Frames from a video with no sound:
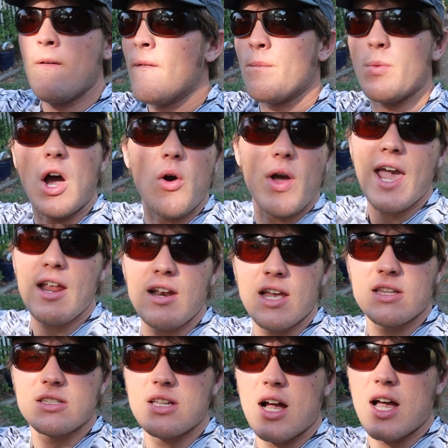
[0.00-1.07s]
no hate
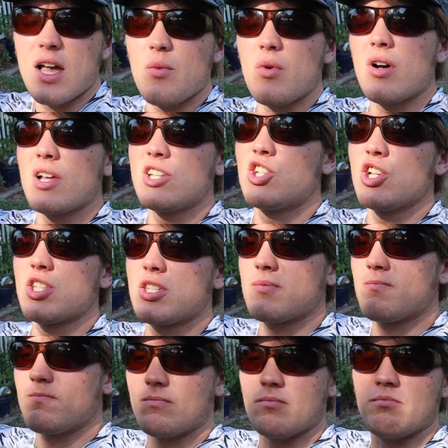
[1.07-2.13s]
against Daiwa; just
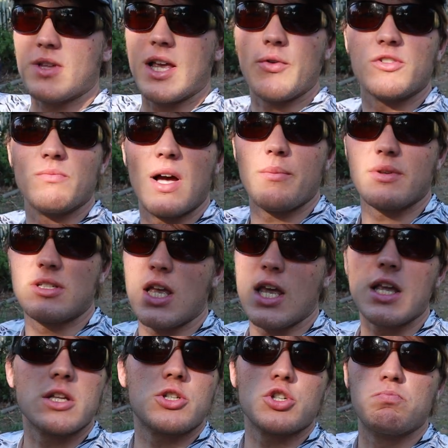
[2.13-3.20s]
it was my
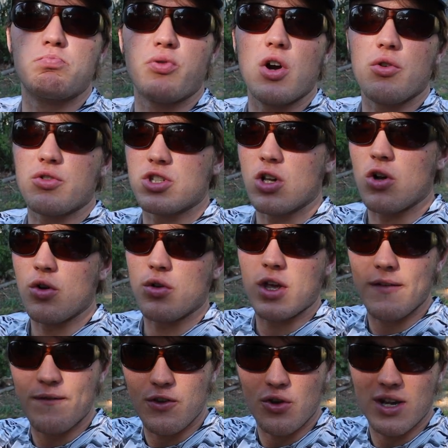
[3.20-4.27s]
mistake, just broke. So
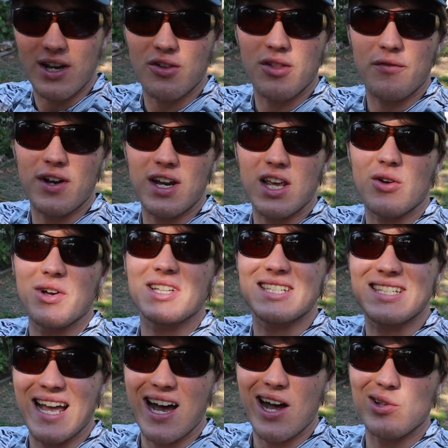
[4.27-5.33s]
if you hear on the video, it
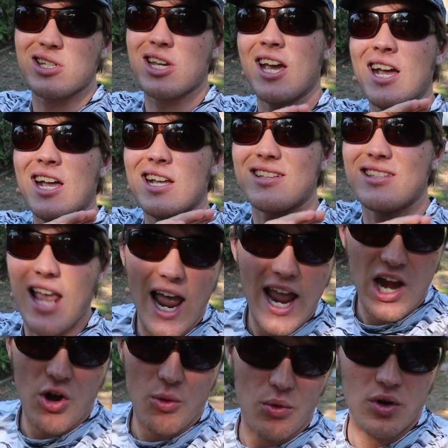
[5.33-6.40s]
sounds
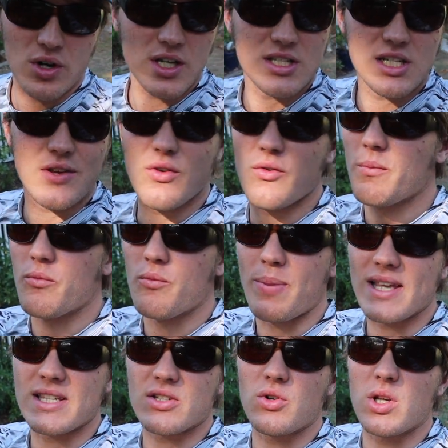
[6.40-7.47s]
terrible. It doesn't even
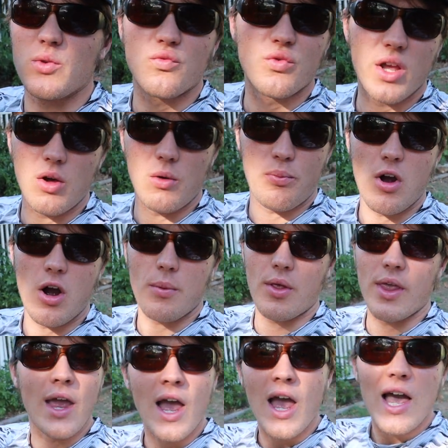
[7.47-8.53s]
basically reel
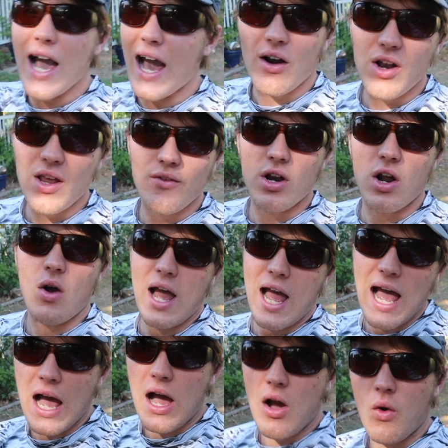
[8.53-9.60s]
properly. I don't even know
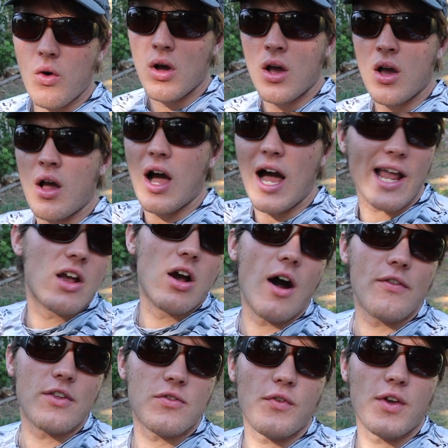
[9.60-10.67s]
how I
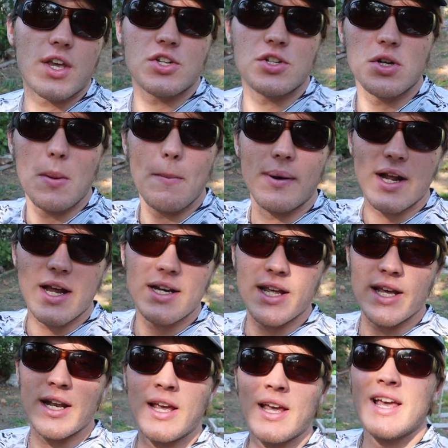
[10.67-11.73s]
caught this fish, but I
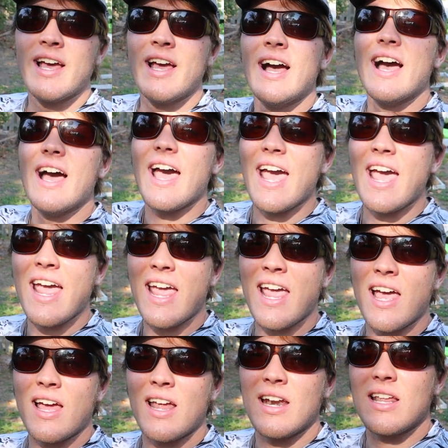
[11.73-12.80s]
did.
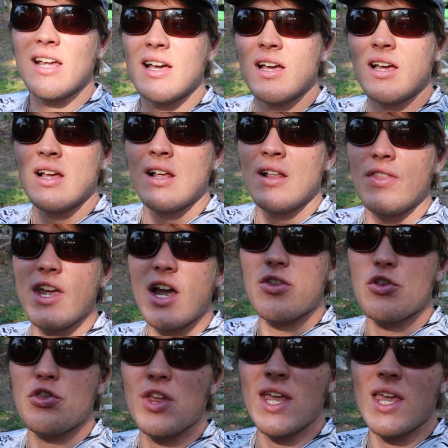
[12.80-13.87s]
And the
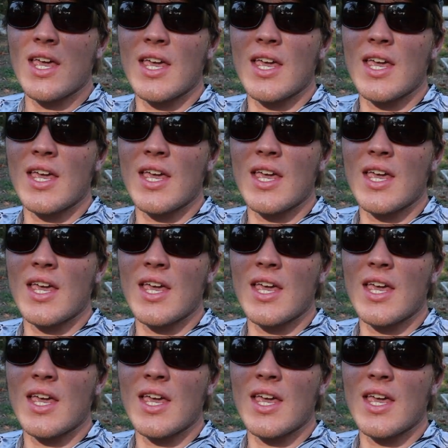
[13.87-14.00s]
other thing